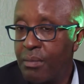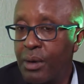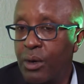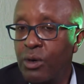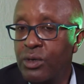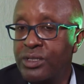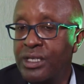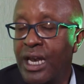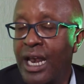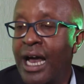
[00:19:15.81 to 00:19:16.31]

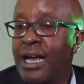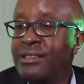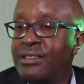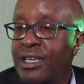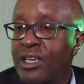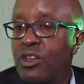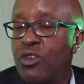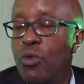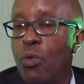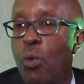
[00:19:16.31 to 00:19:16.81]
because the
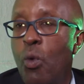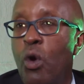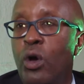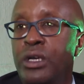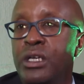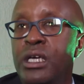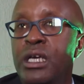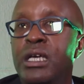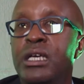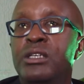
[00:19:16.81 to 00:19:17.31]
last thing you
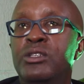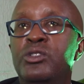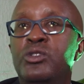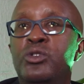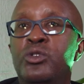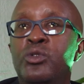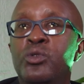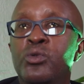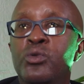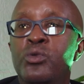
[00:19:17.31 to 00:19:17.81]
want is
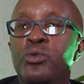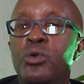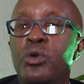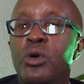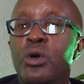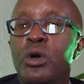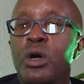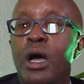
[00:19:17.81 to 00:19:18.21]
to